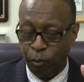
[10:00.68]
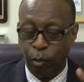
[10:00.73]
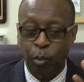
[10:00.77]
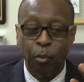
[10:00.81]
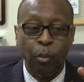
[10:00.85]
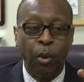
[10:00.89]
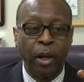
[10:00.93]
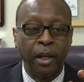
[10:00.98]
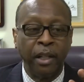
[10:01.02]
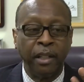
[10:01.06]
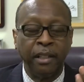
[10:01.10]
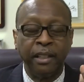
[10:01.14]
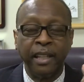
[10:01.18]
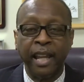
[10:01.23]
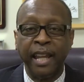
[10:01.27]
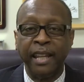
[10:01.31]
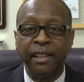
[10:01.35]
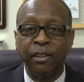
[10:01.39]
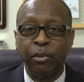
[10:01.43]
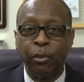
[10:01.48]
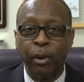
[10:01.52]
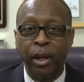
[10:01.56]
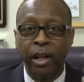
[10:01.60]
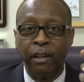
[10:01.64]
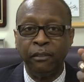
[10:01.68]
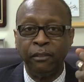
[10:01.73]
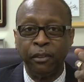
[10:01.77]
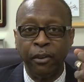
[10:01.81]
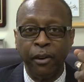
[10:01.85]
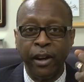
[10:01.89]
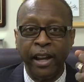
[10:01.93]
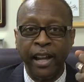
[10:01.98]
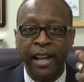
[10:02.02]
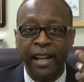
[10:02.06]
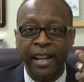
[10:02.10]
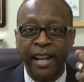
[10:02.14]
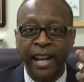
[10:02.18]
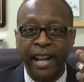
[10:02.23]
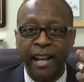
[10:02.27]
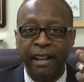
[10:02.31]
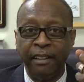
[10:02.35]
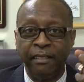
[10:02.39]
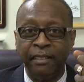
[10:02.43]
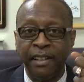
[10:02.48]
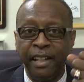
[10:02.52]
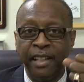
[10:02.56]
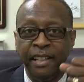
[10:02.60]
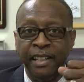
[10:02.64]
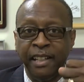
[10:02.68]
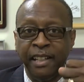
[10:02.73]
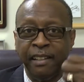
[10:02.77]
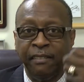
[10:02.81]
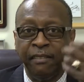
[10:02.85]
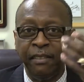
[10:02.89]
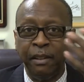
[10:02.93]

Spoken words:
want to take 12 grand out and give